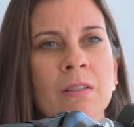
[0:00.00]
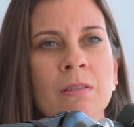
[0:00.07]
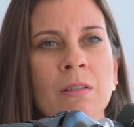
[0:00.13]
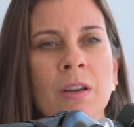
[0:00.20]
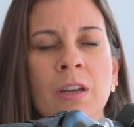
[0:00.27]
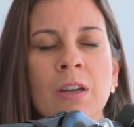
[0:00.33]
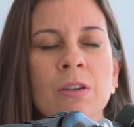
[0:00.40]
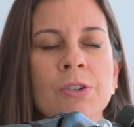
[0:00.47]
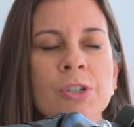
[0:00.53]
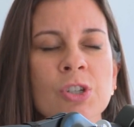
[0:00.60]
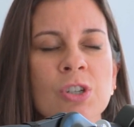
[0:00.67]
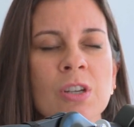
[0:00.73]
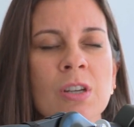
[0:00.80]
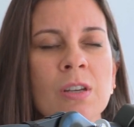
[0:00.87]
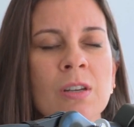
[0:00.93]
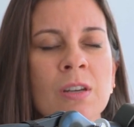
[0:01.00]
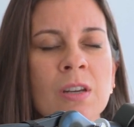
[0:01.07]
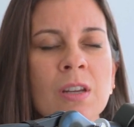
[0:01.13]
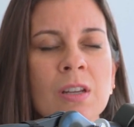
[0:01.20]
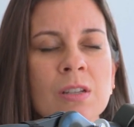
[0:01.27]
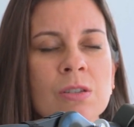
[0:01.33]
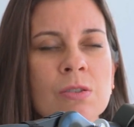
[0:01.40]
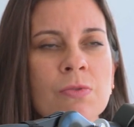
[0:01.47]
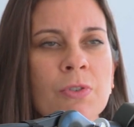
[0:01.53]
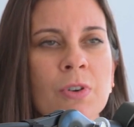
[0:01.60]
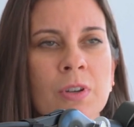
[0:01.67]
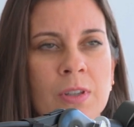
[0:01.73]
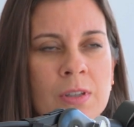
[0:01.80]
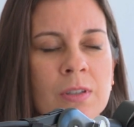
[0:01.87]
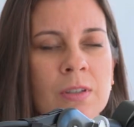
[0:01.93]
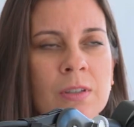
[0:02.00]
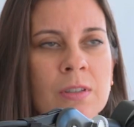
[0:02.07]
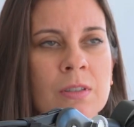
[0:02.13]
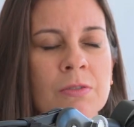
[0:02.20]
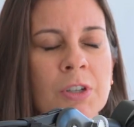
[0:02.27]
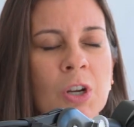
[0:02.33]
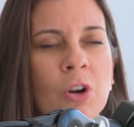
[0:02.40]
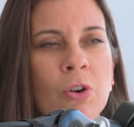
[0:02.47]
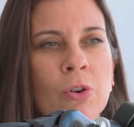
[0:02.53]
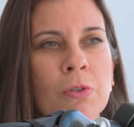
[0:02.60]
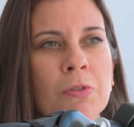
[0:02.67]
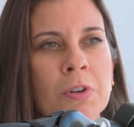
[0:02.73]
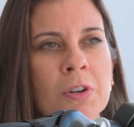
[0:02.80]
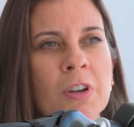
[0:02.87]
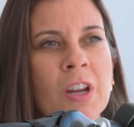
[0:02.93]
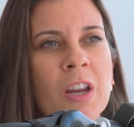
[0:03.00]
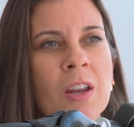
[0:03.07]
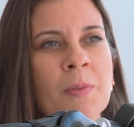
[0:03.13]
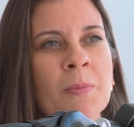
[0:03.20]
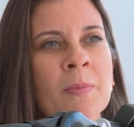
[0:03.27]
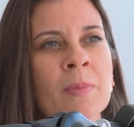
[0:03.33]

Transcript: he or she needs for the recovery.